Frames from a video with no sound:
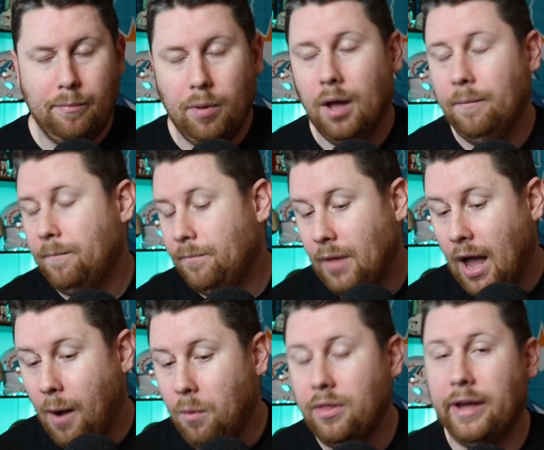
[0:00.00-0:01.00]
But
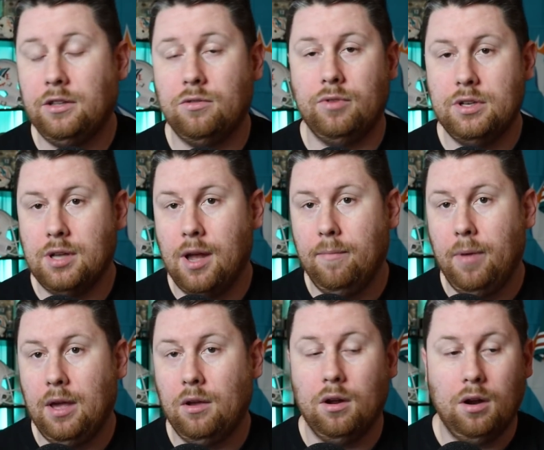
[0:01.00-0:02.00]
I would like to re-sign
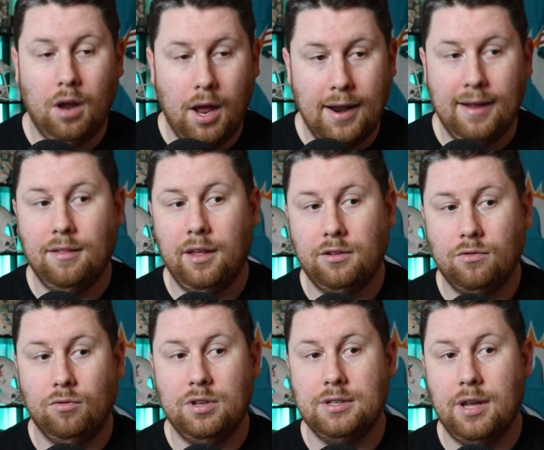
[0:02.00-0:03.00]
Baker, and I'd like to
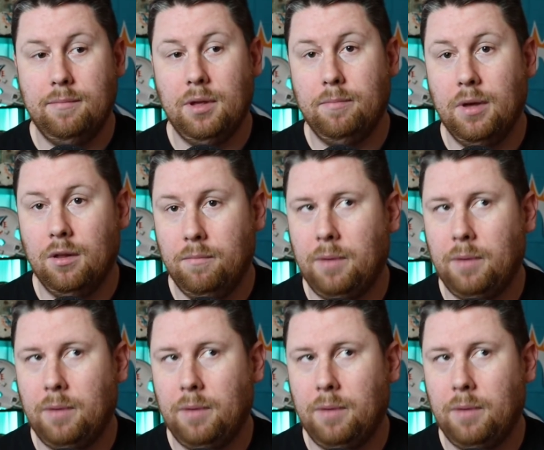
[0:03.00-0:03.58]
re-sign McMillan.